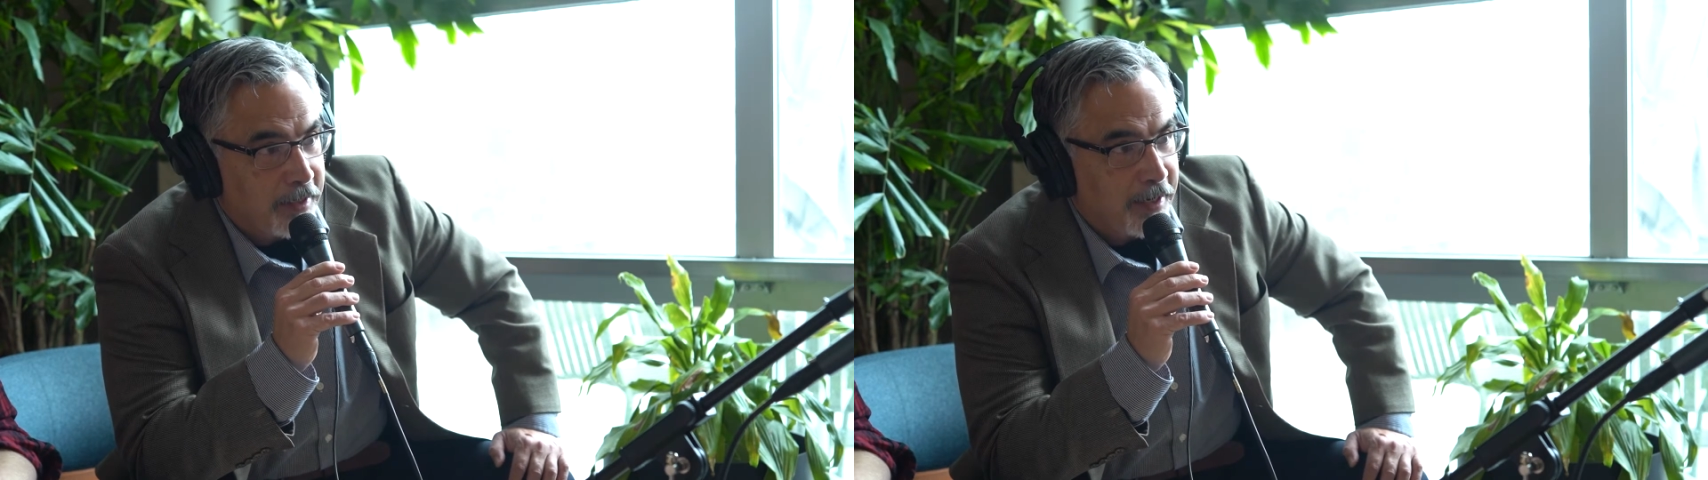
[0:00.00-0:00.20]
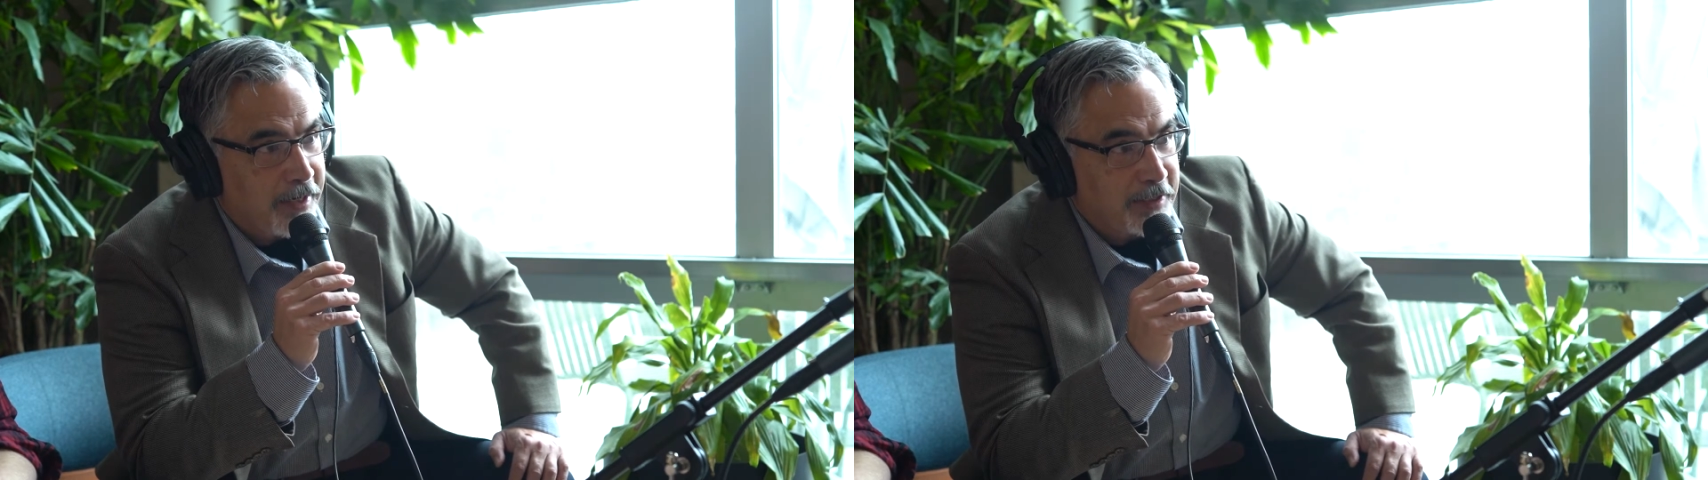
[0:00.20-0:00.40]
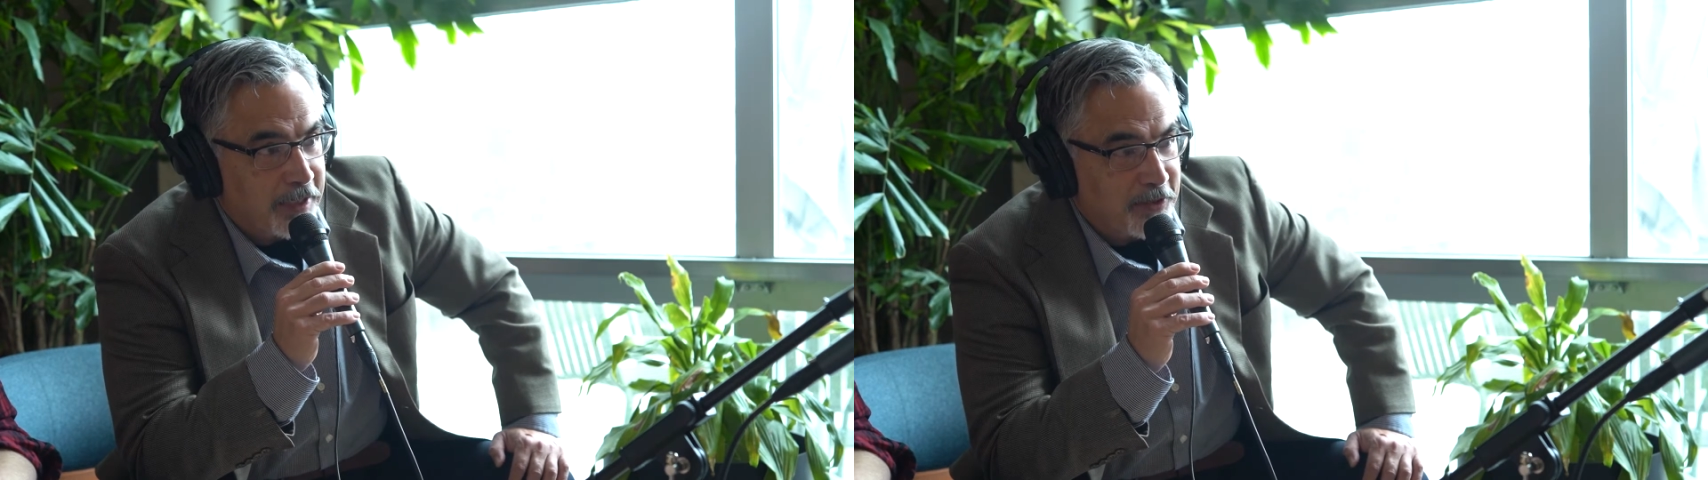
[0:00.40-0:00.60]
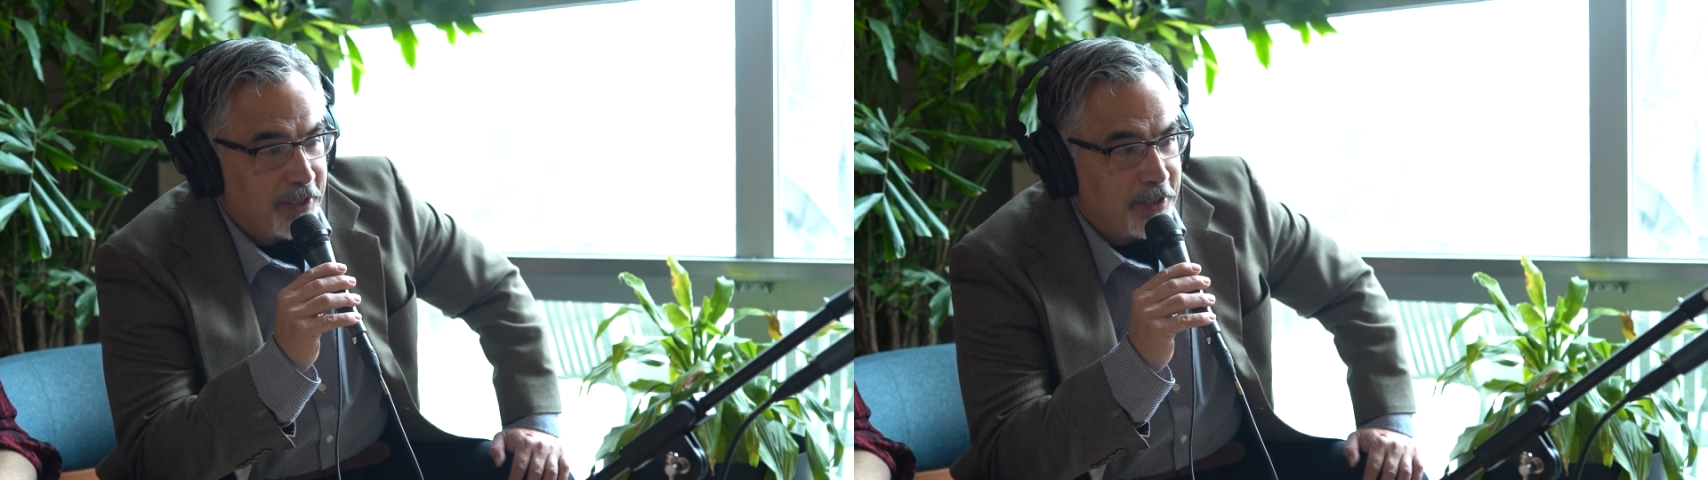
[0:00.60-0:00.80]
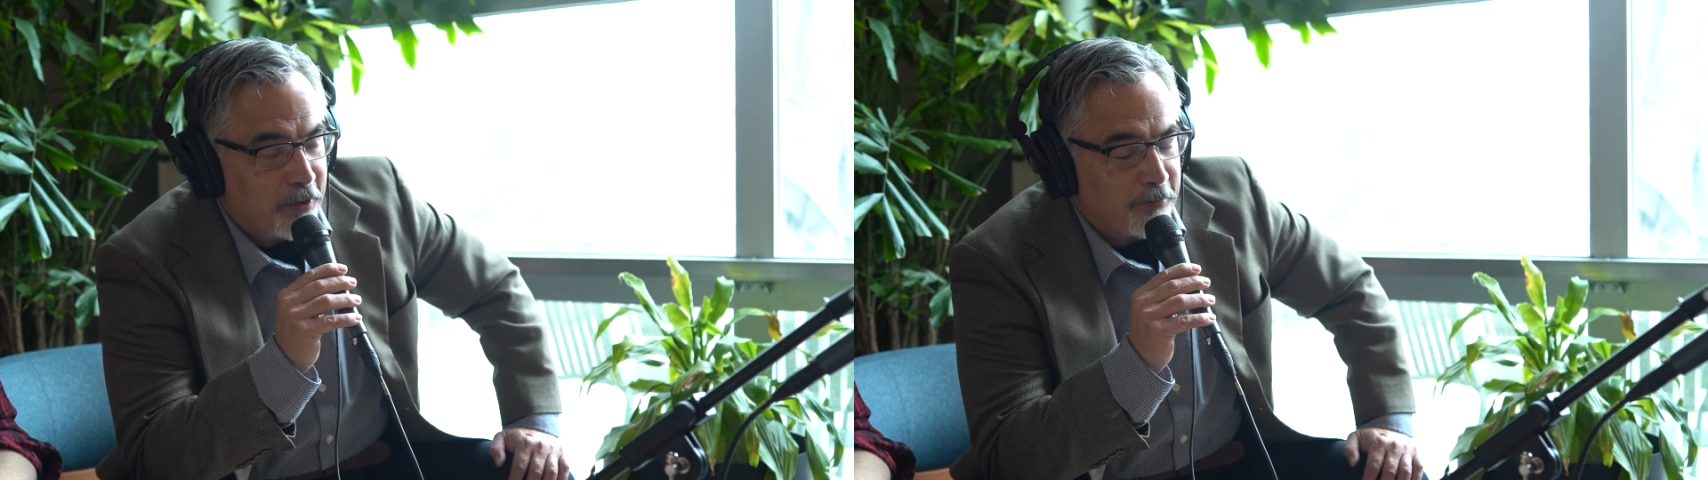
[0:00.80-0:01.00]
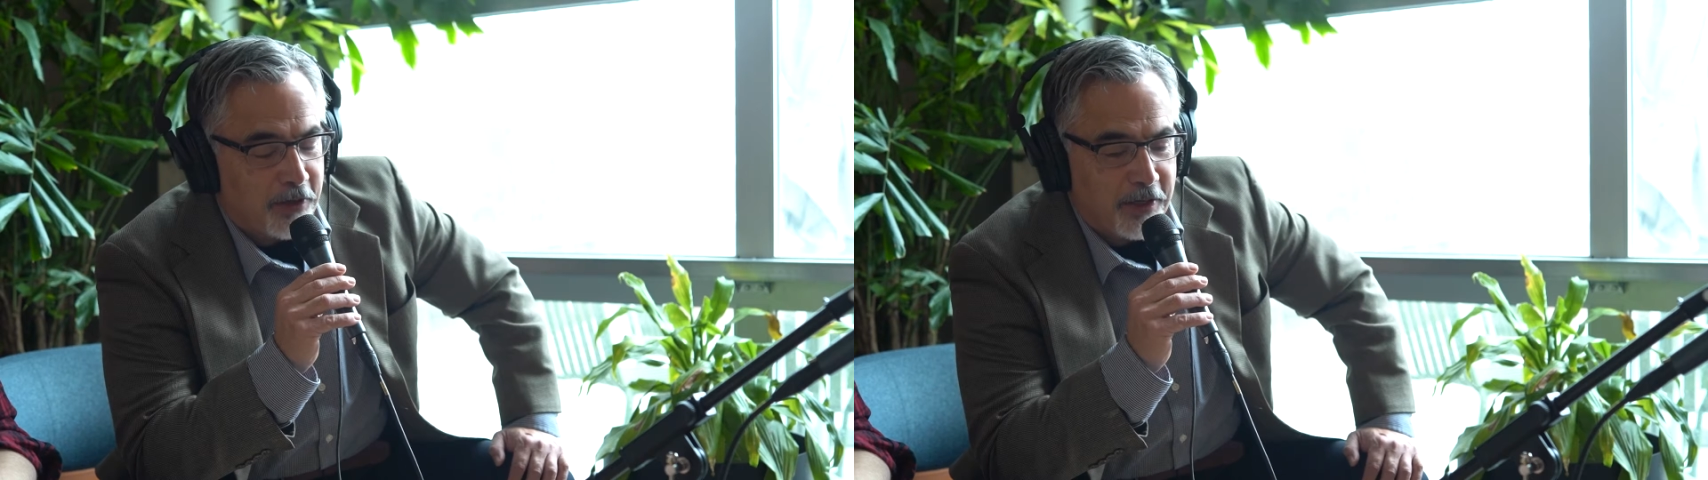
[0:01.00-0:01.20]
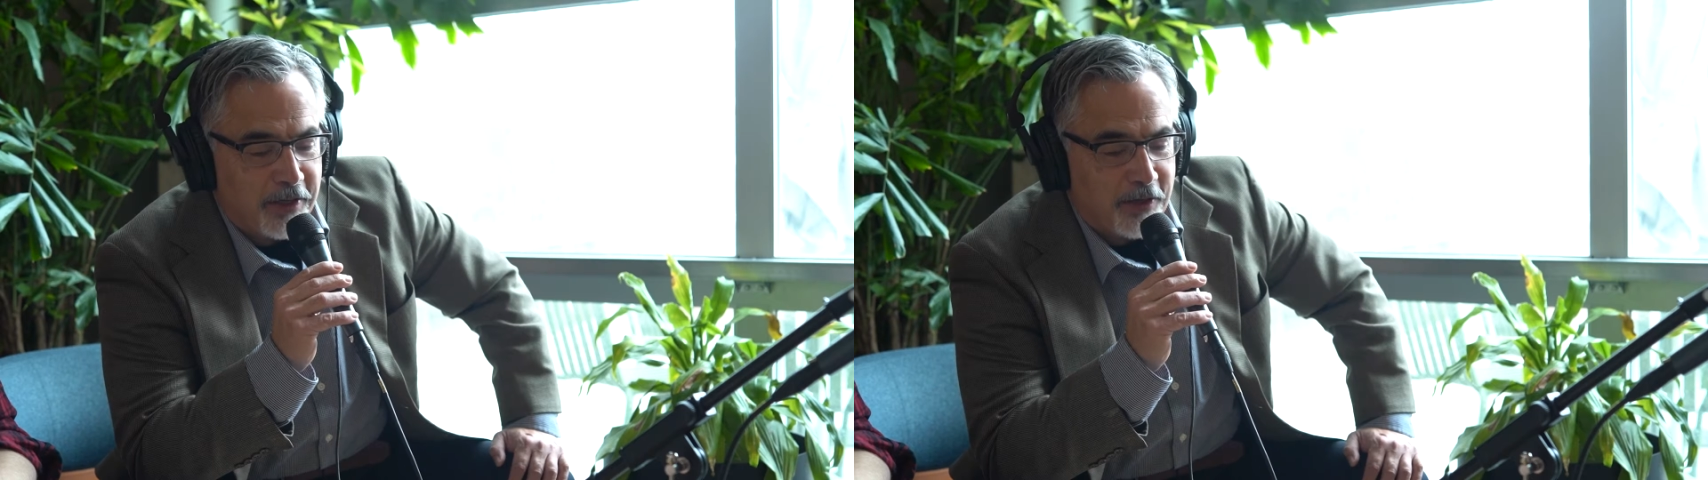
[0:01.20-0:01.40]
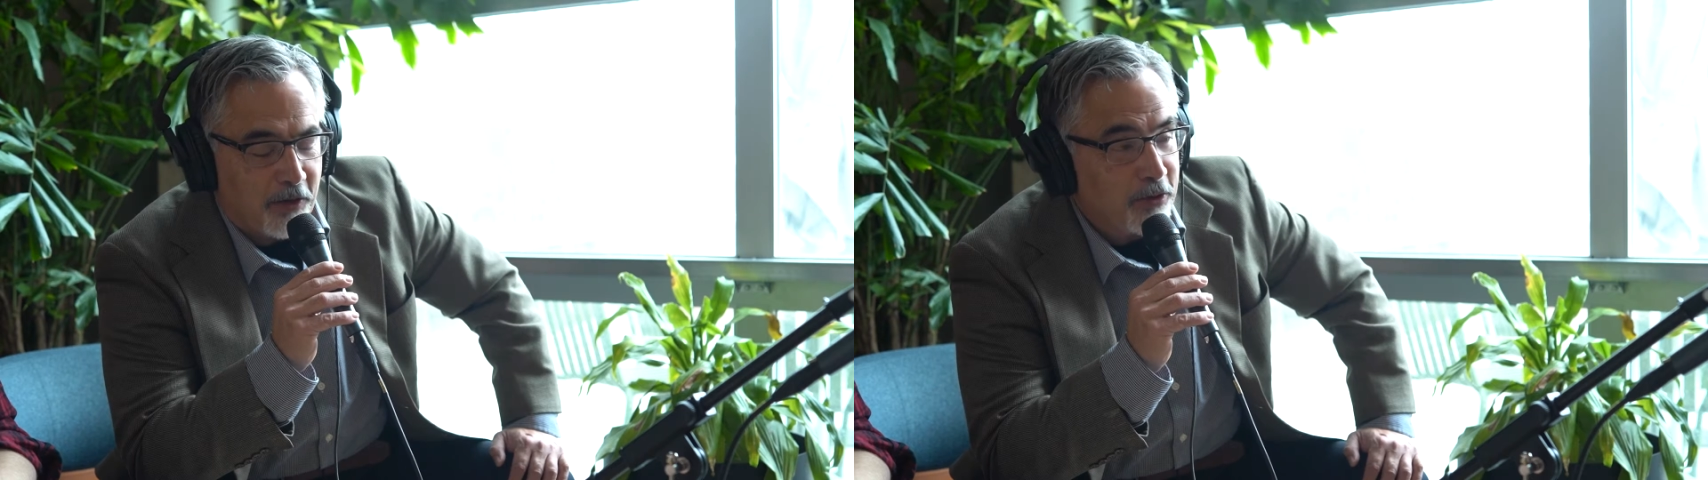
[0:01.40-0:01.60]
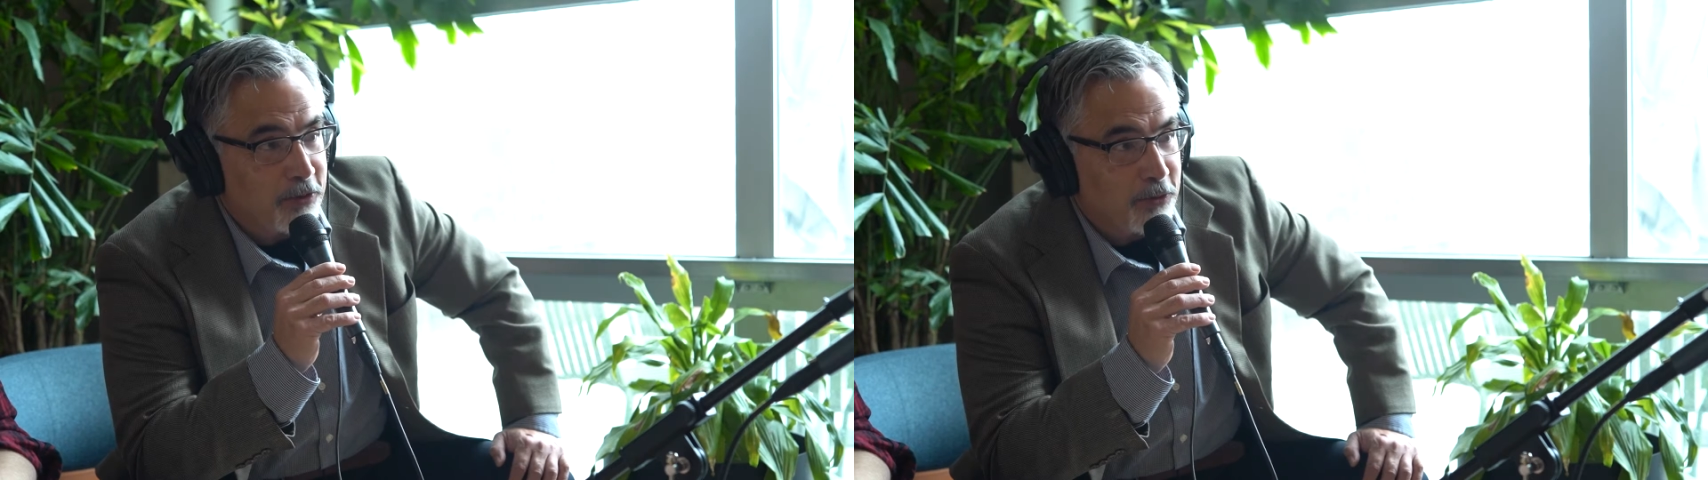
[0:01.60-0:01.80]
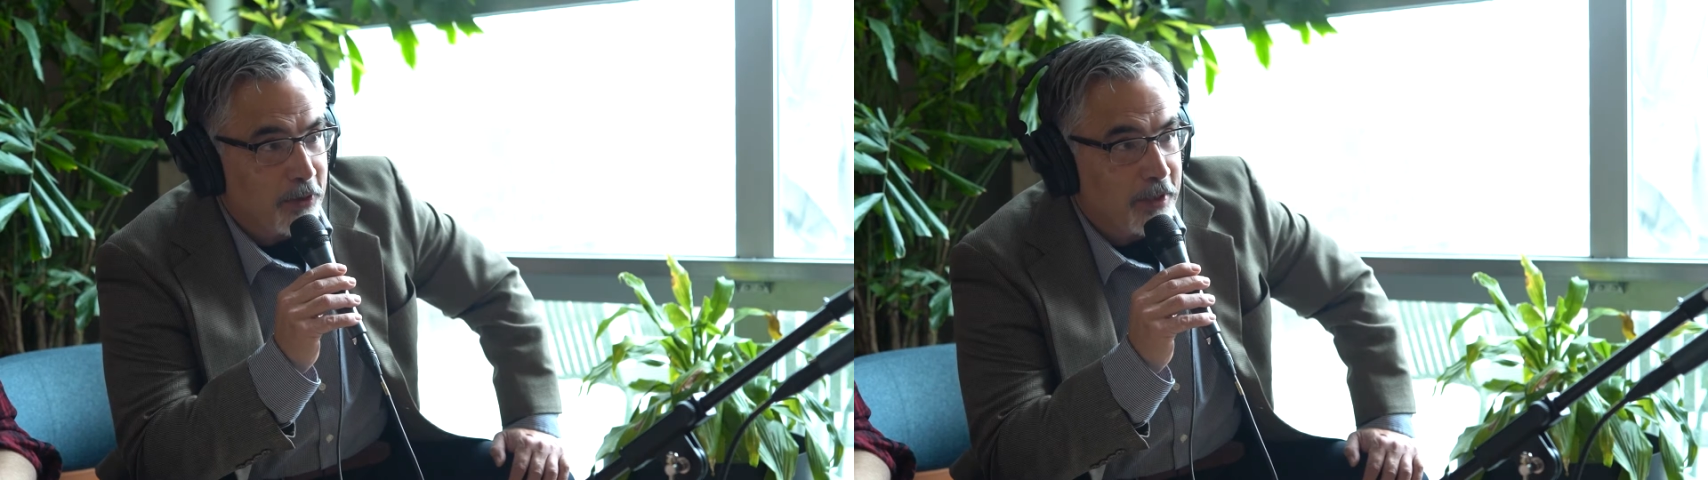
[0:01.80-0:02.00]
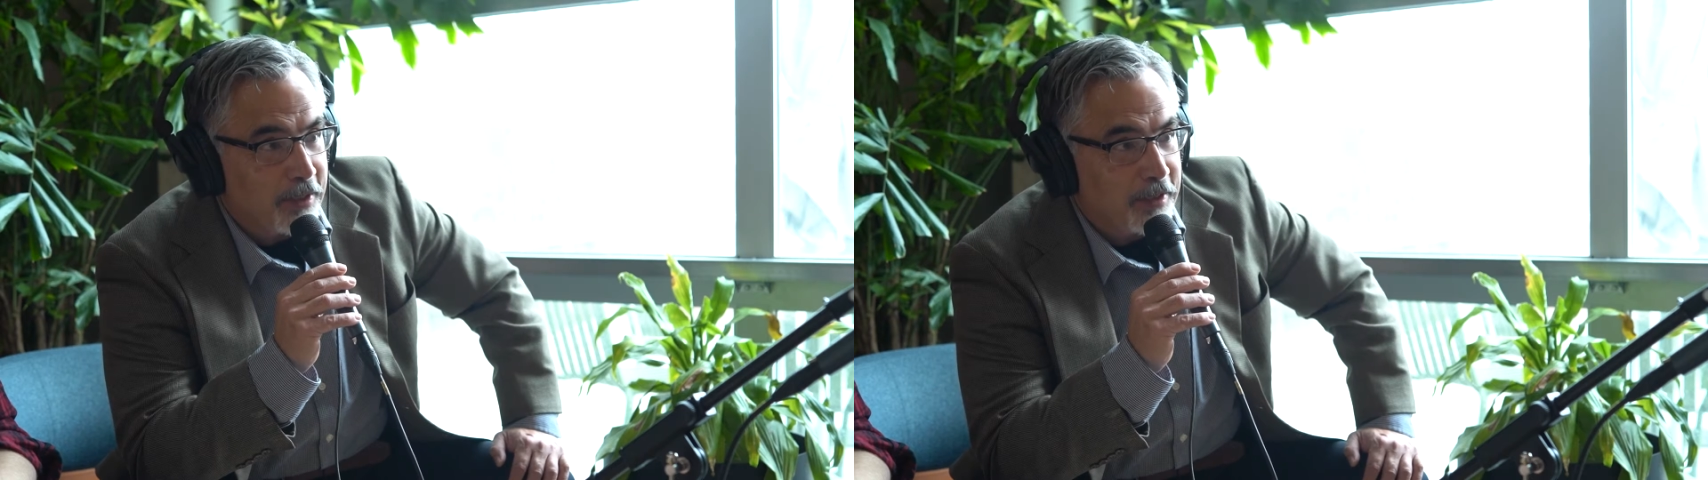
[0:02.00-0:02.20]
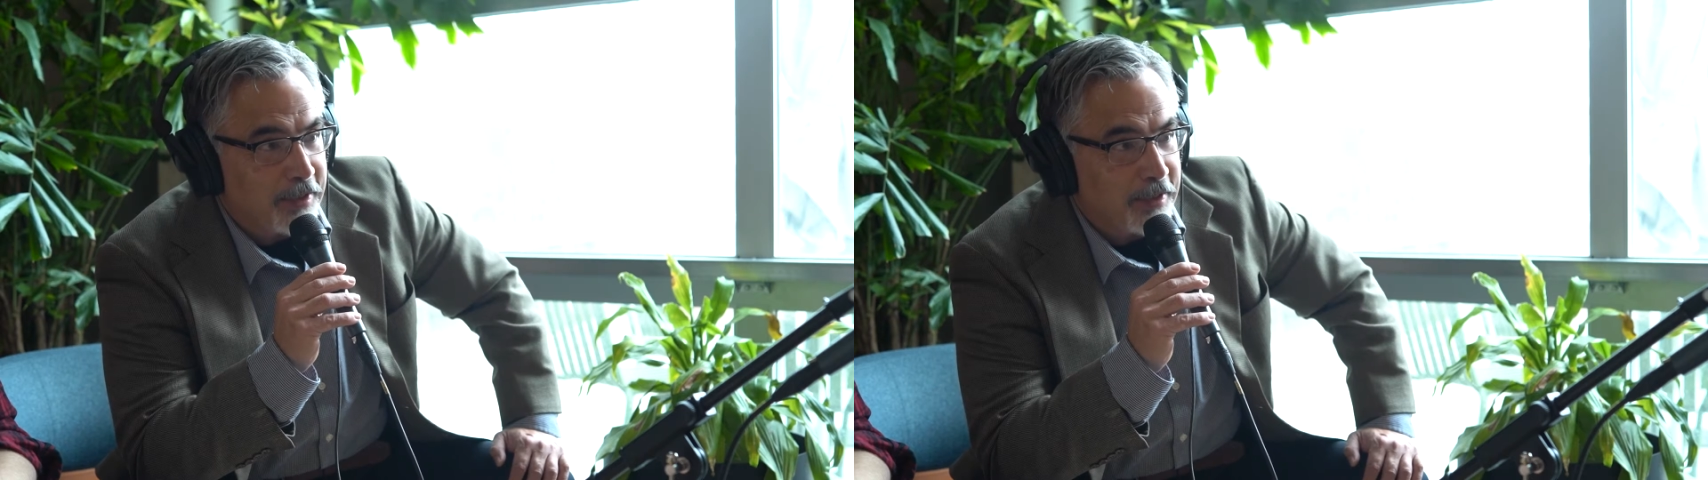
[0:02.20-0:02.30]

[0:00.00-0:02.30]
And it sounds like you have a long story,